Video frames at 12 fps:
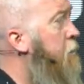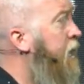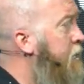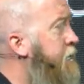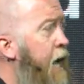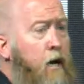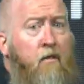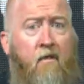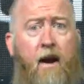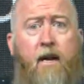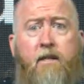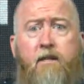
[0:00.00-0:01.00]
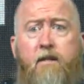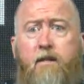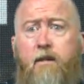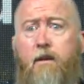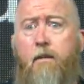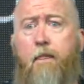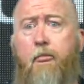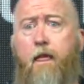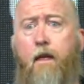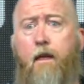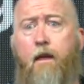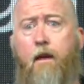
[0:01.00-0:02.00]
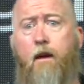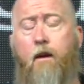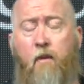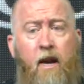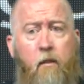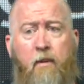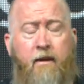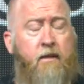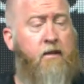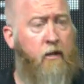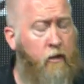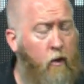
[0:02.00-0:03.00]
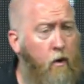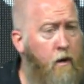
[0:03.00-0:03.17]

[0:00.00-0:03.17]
We need to make a sacrifice. We need to bring this to the